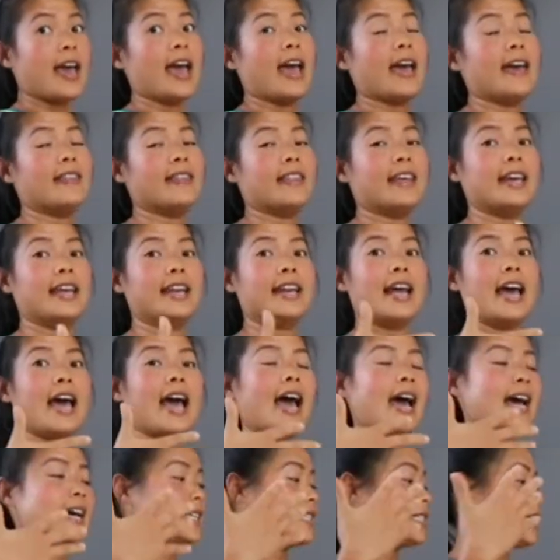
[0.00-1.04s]
and then
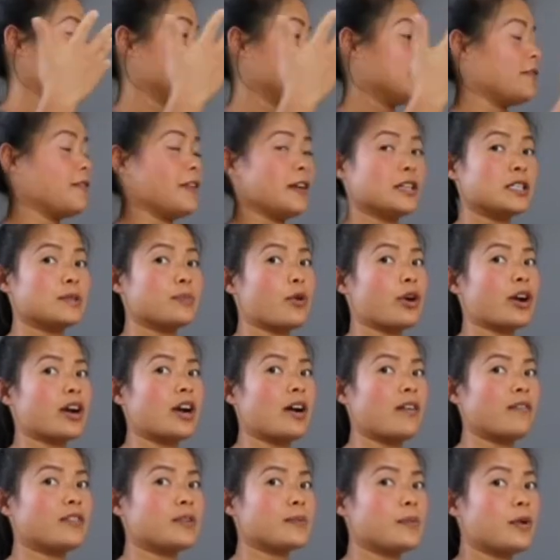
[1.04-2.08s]
as he feels more
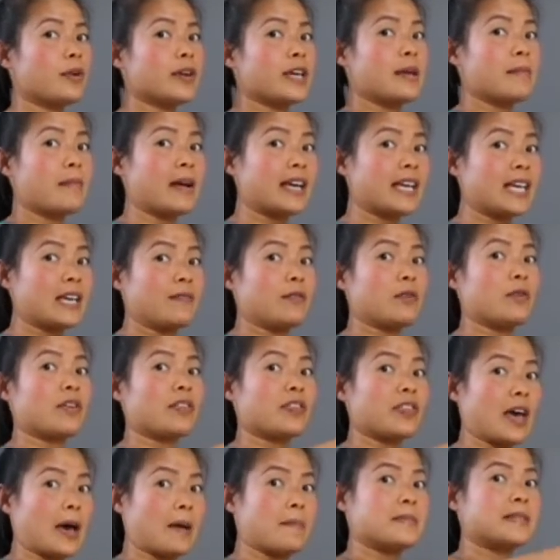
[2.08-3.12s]
comfortable, he might give you a
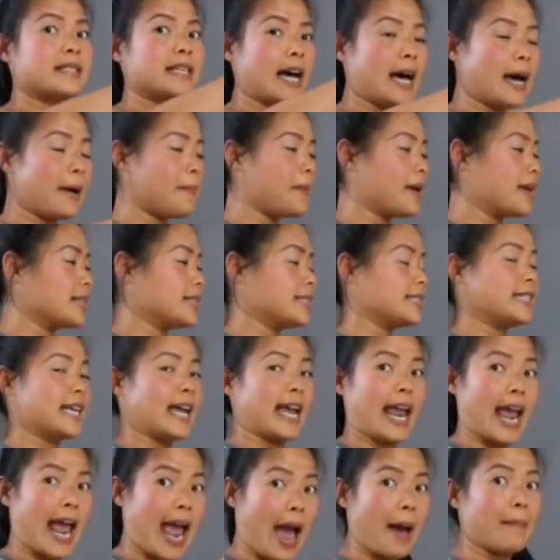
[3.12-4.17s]
thumbs up and
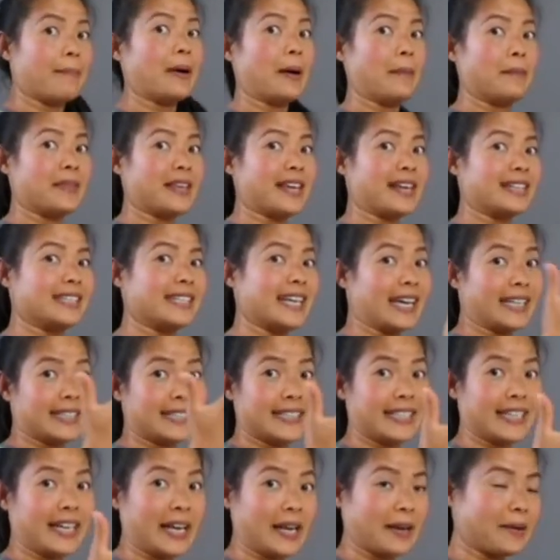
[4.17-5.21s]
say amp up the
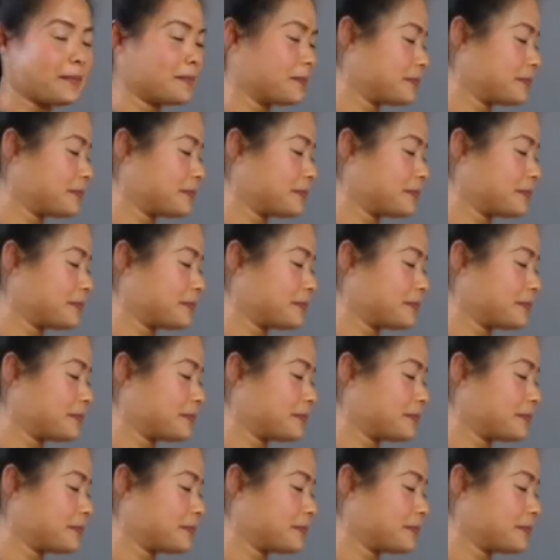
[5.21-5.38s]
intensity.